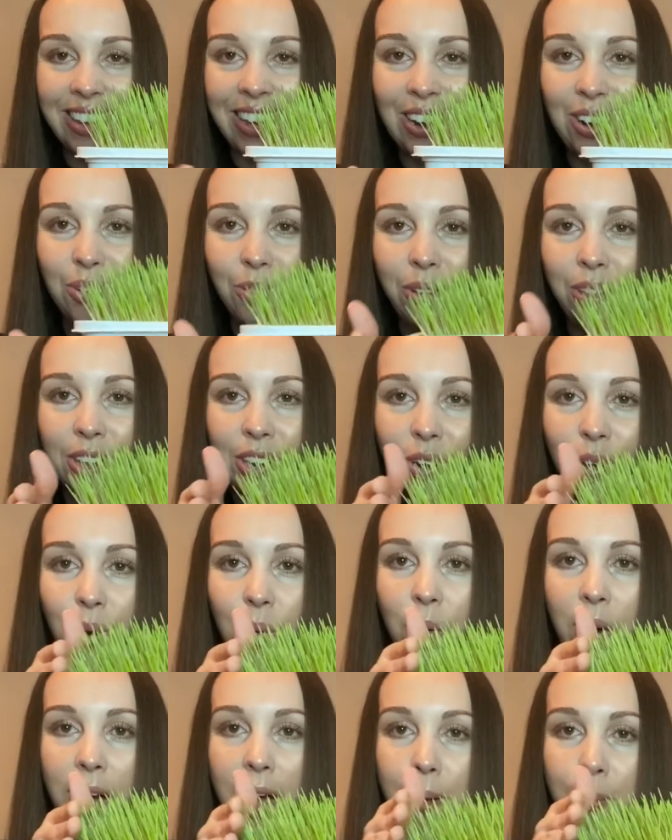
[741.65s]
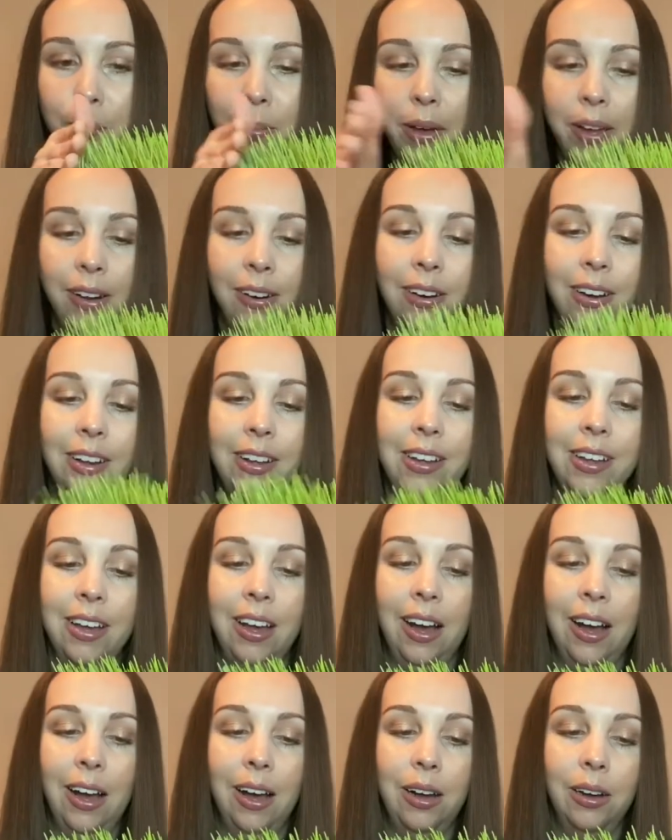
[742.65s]
I don't really know why, but
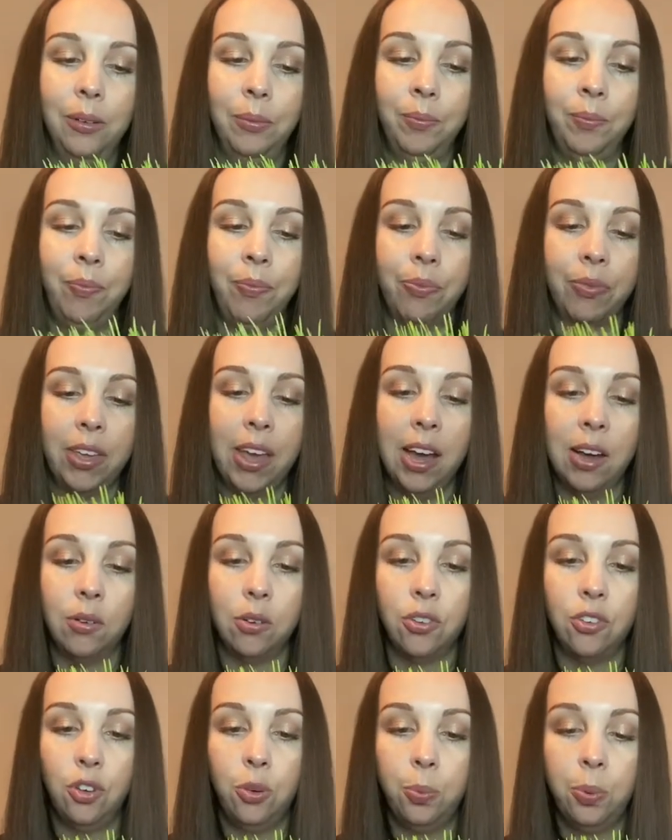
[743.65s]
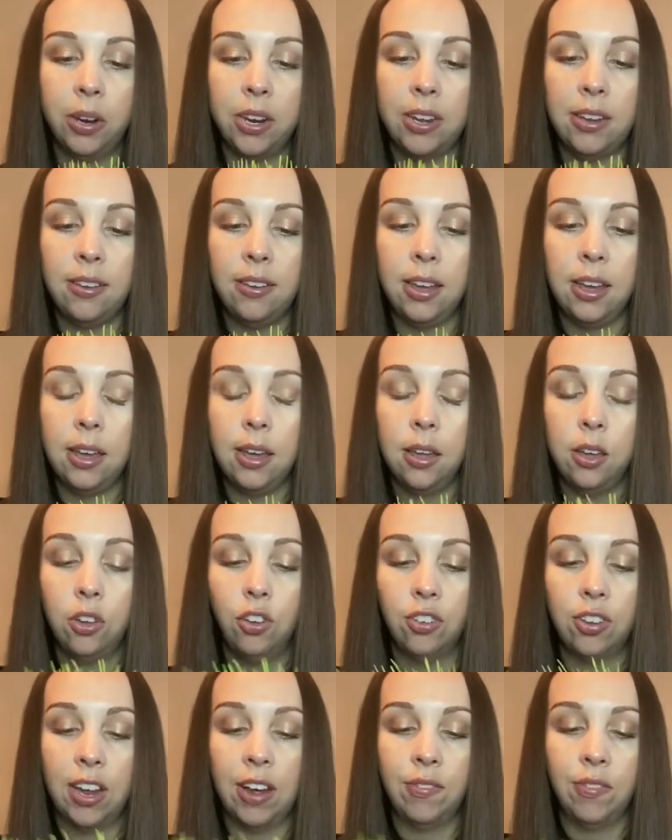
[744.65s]
um, yeah, it was super easy. You
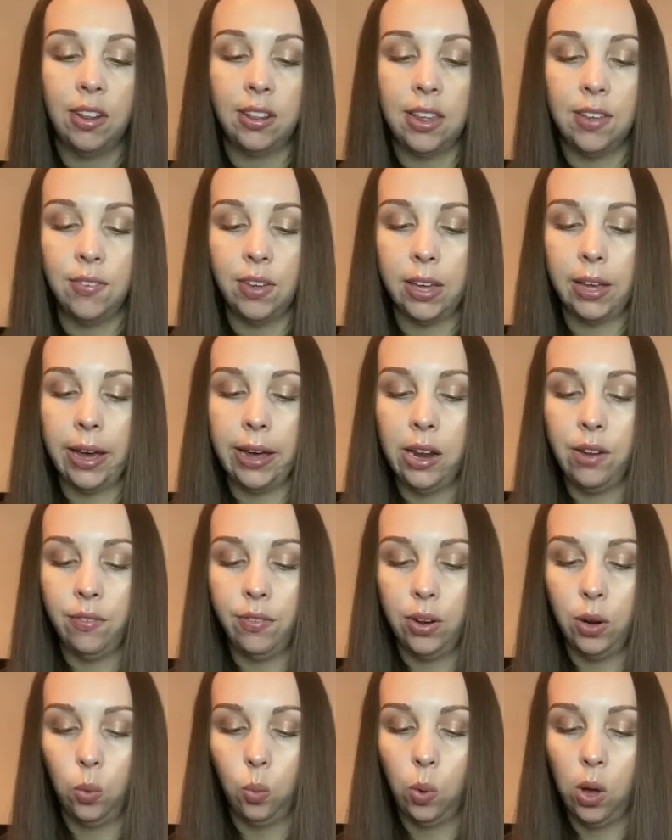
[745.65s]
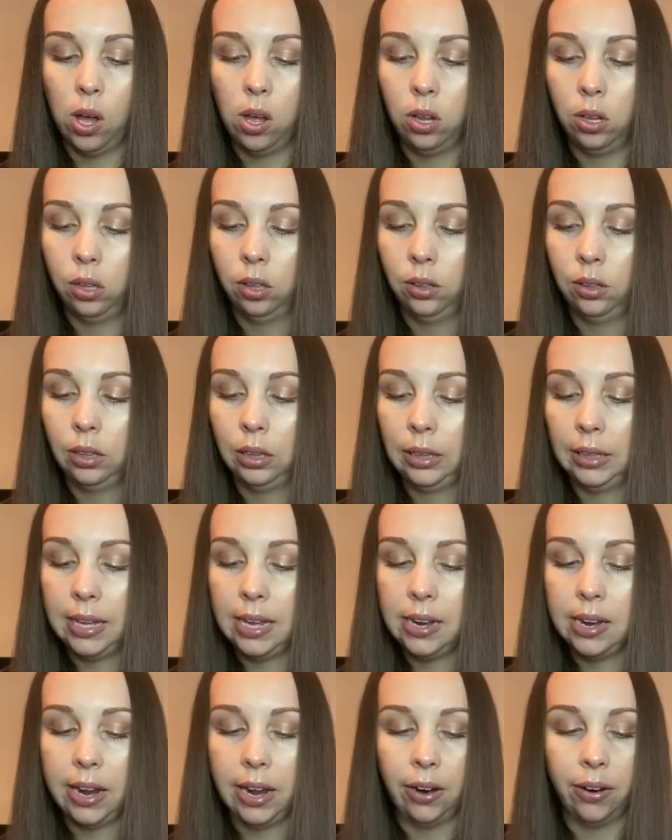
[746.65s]
just have to leave it kind of in a well
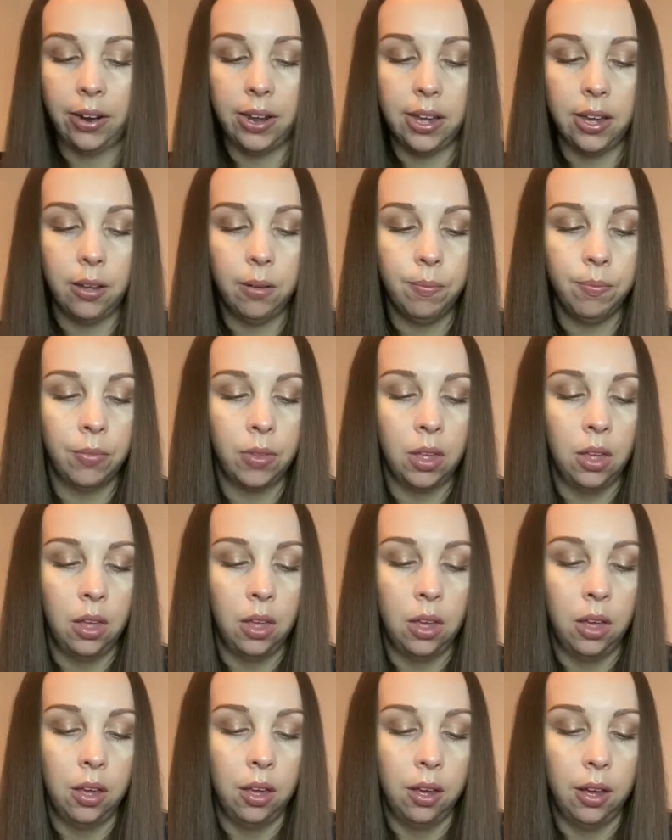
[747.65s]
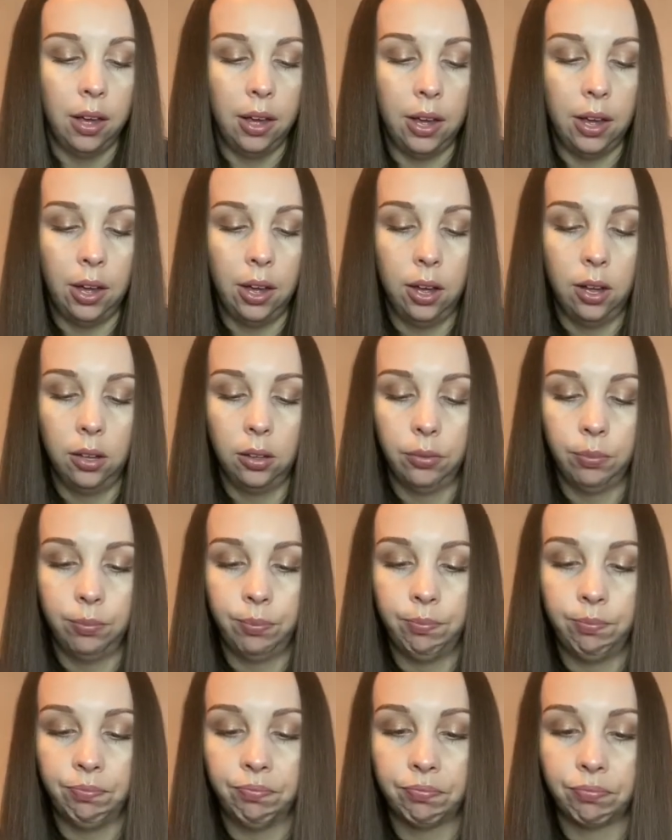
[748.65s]
lit area. Um,
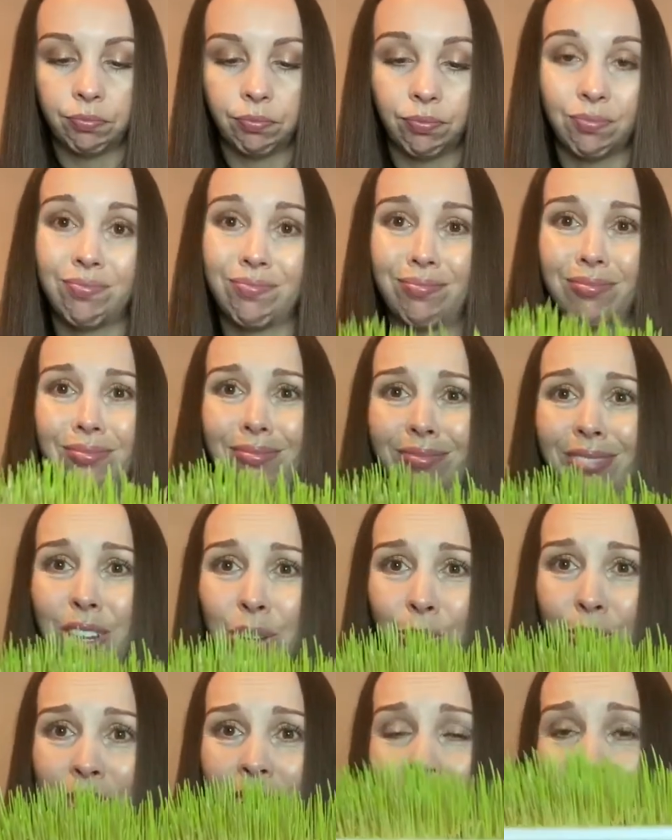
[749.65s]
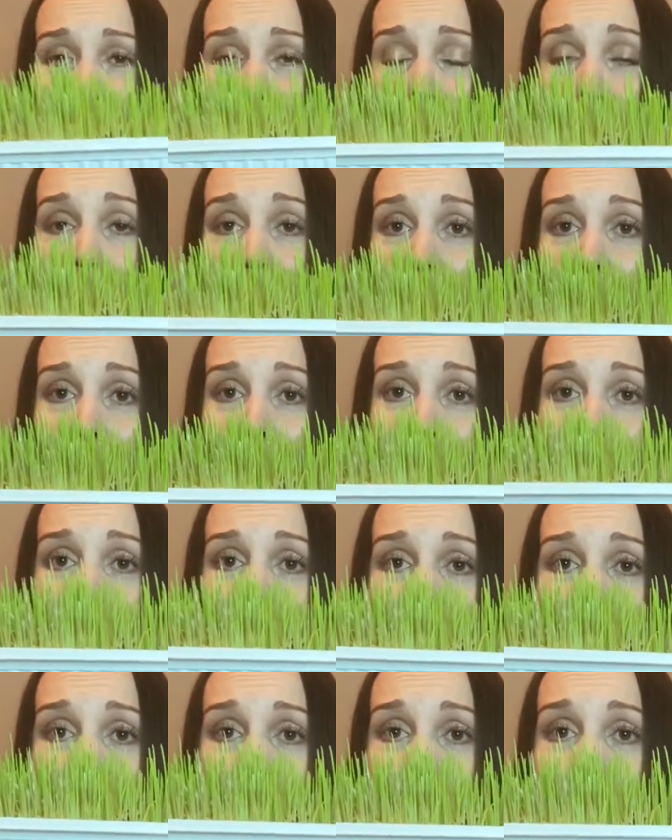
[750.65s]
this was like
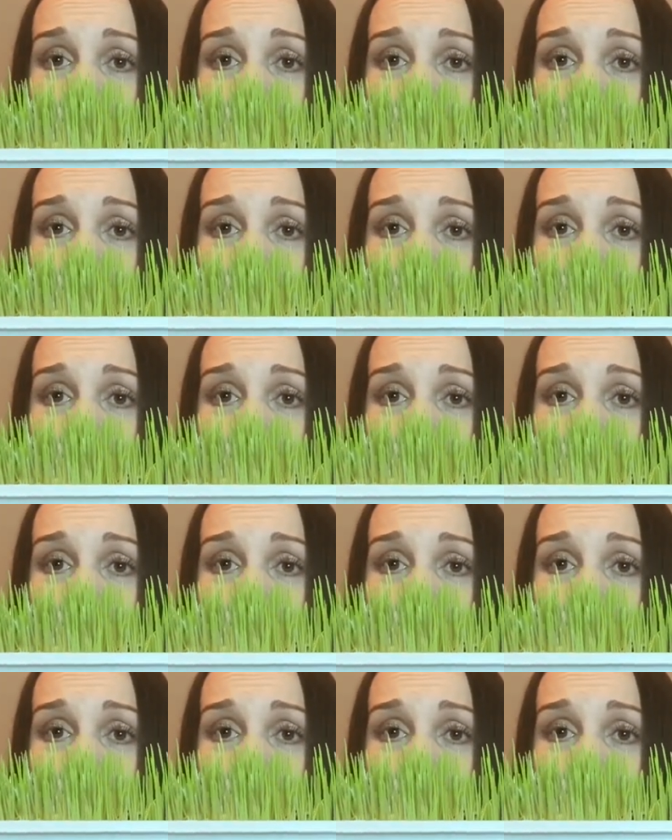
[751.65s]
$4.